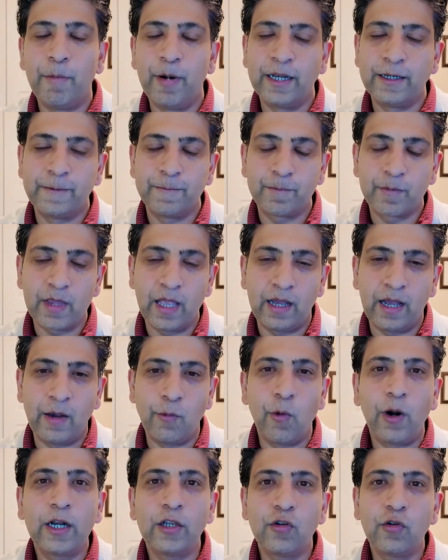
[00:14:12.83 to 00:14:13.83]
but
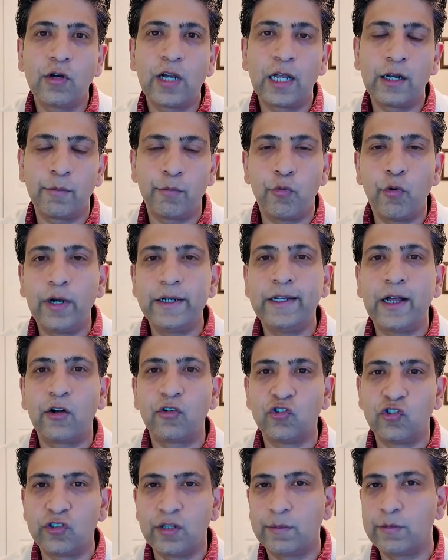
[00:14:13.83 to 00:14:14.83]
I wanted to kind of point
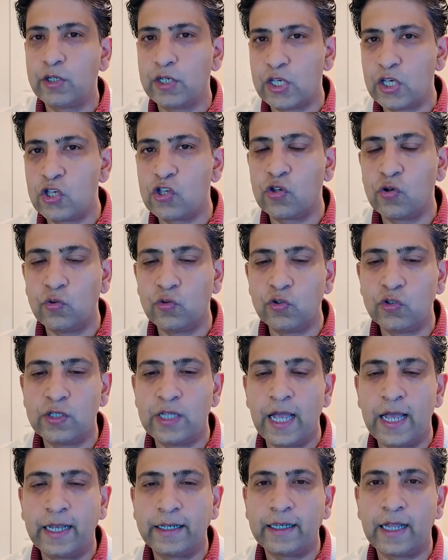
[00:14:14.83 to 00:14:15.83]
out some of the issues
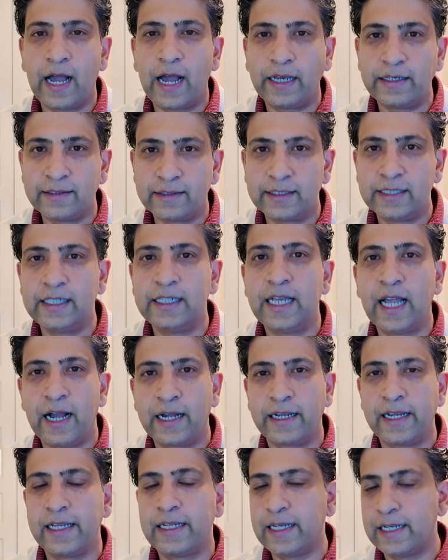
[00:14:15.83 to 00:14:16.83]
that I see
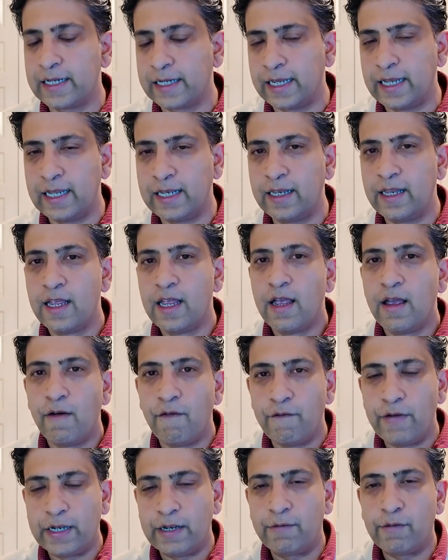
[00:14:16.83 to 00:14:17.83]
again and again
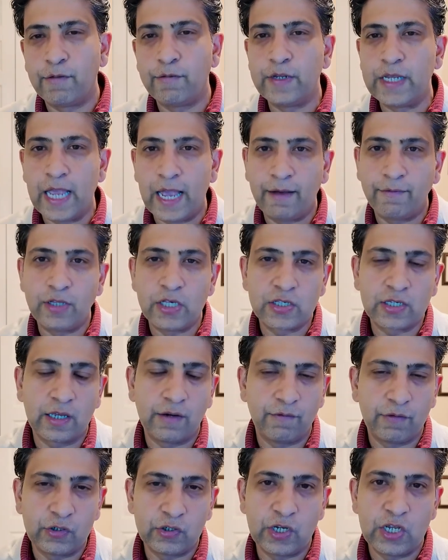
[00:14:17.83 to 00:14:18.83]
whenever we have this
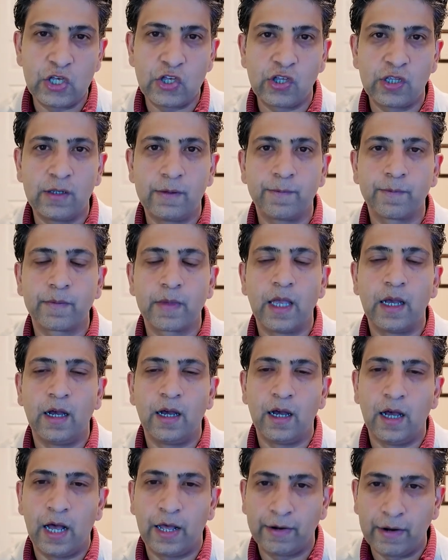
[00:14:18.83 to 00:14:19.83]
conversation
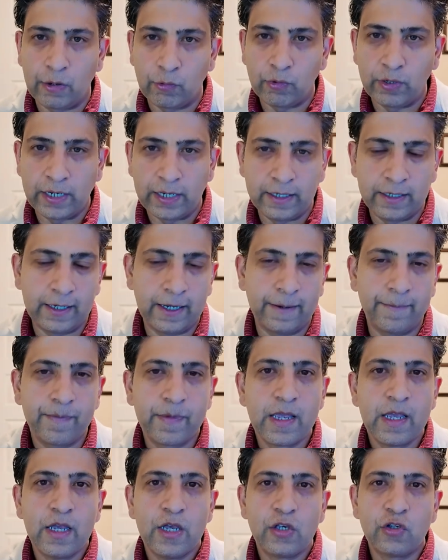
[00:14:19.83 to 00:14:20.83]
around India.
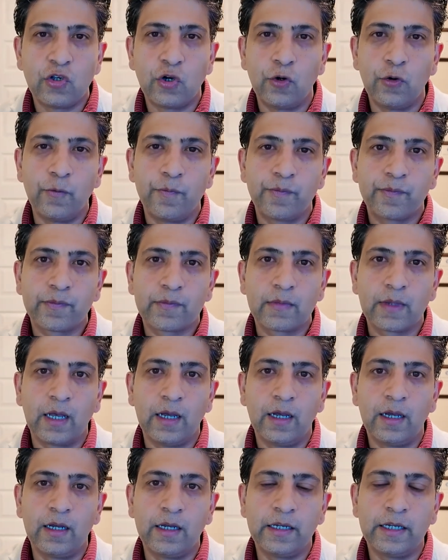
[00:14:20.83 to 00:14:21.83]
So
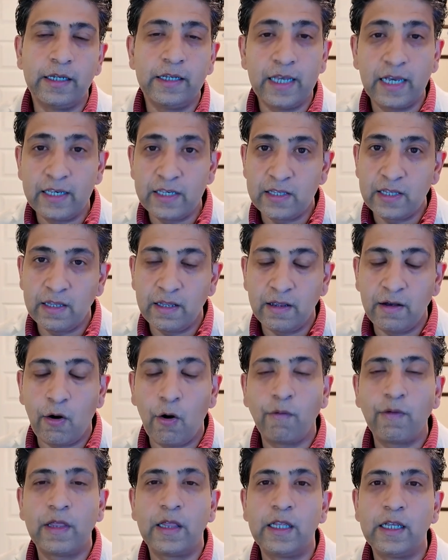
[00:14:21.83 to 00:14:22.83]
India is
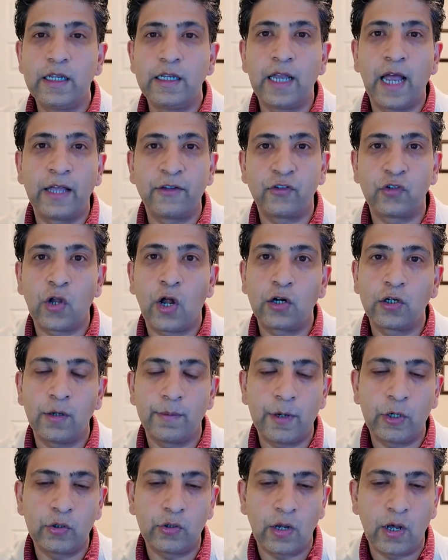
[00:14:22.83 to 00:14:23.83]
obviously has talked
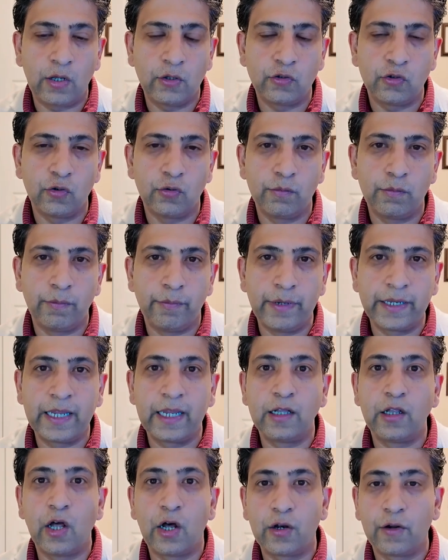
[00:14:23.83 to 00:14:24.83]
about also
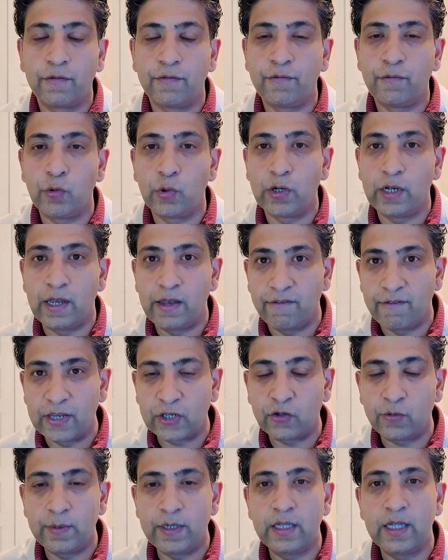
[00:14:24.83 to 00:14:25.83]
bringing a lot of foreign
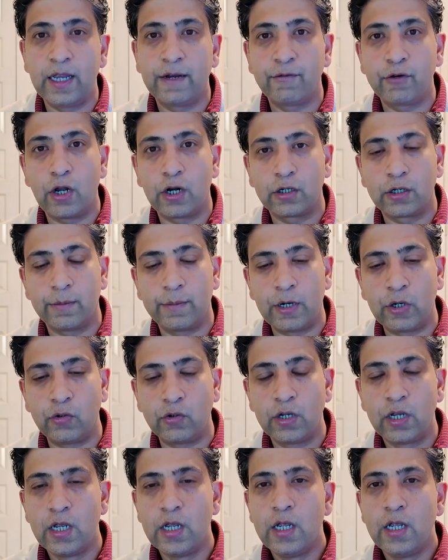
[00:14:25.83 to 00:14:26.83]
investment. They have talked
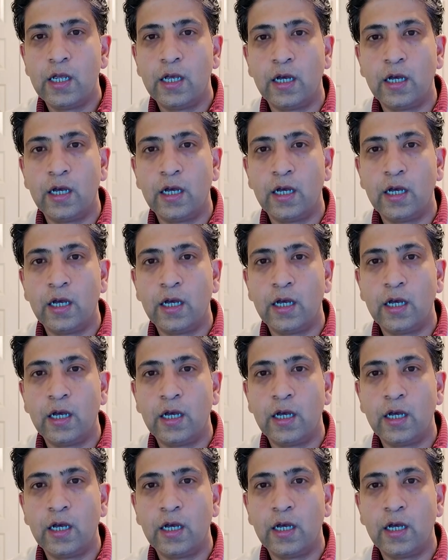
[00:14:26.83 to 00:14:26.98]
about,